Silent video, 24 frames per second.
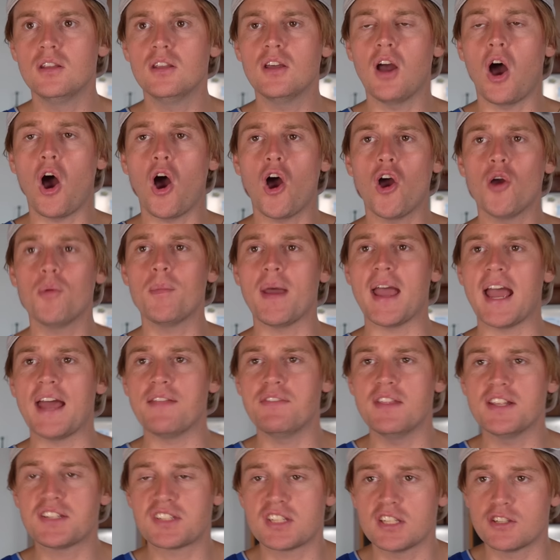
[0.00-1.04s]
Yo,
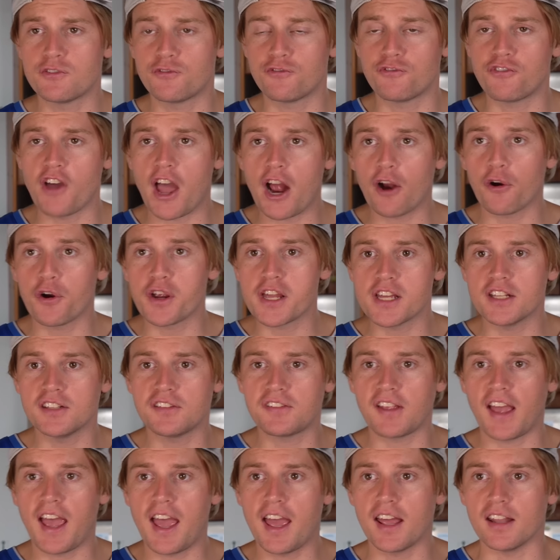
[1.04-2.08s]
man, this is very
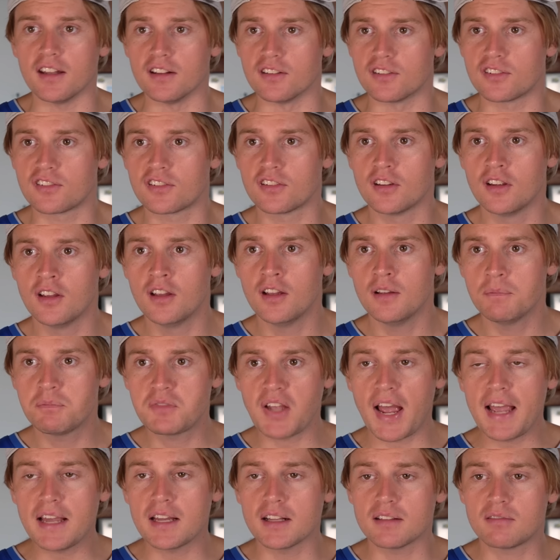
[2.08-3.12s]
intense.
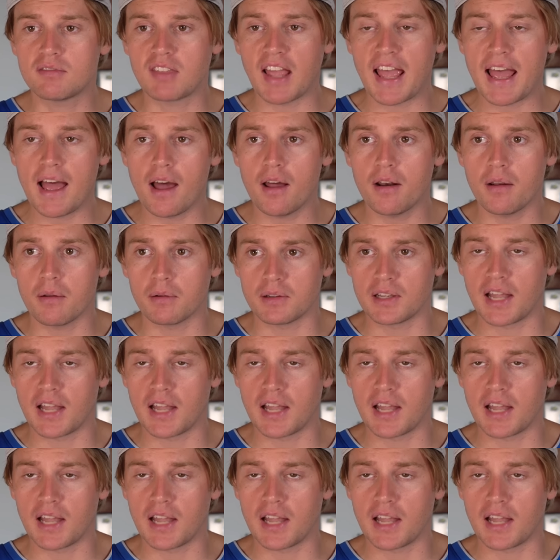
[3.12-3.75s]
Take it down a